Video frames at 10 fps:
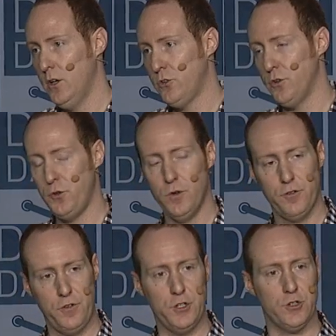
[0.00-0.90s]
So if you have a
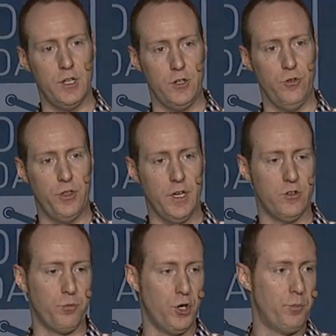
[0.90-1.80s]
feature that you think is
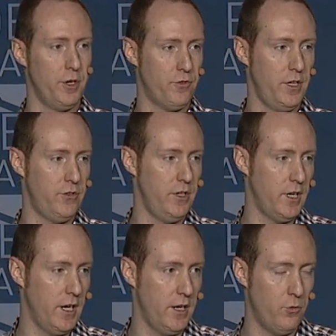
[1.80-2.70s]
appropriate for the
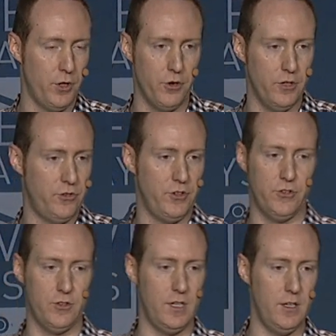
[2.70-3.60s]
SDK, whether it's
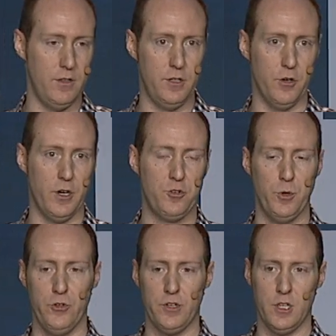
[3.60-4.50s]
just
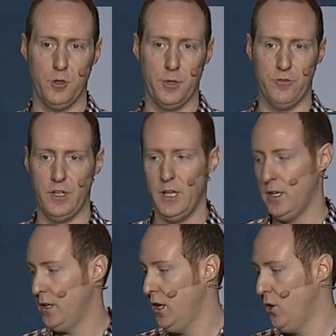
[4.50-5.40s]
exposing a little bit of
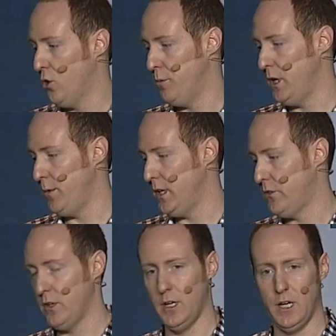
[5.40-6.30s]
data, or maybe
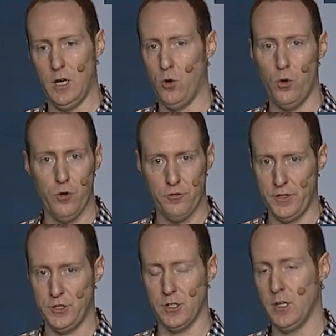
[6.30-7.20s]
it's a whole
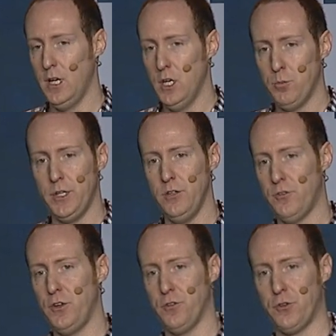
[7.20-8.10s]
feature, please
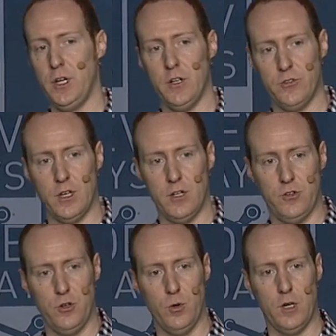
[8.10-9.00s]
feel free to send it
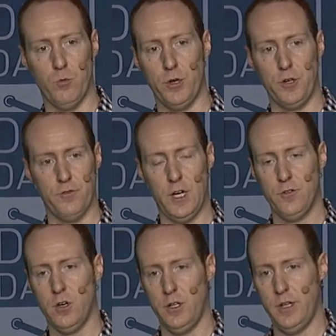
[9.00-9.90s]
to one of your Valve
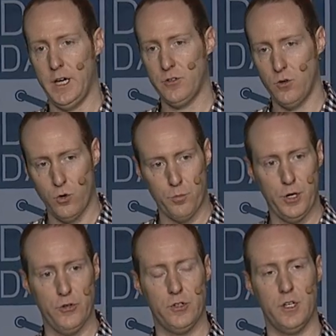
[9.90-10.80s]
contacts or
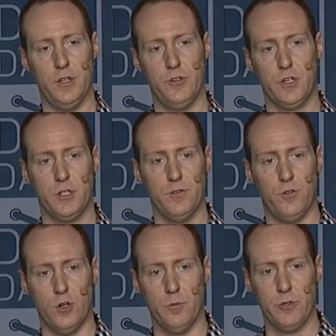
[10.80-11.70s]
post it on the discussion
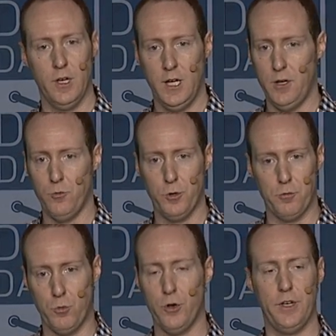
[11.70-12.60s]
forums, and we're
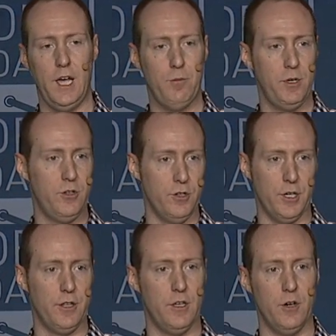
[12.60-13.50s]
more than happy to
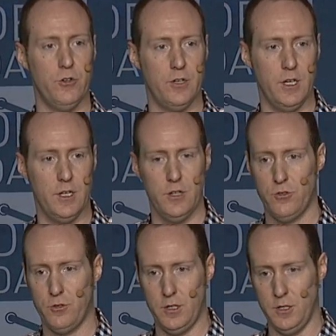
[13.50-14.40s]
look at those and
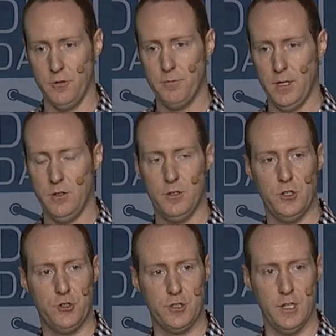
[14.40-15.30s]

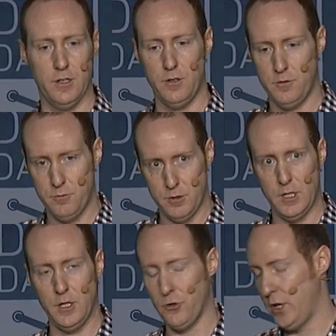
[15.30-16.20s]
and
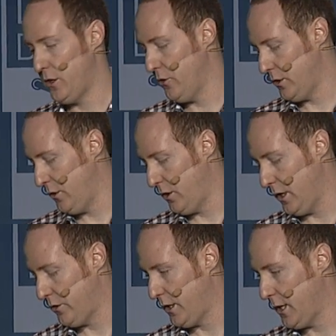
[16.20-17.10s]
integrate those into the
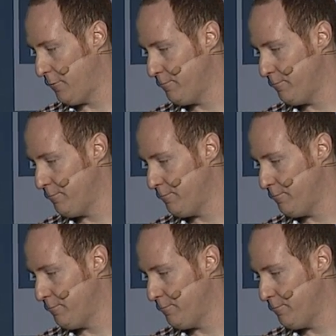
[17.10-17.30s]
SDK.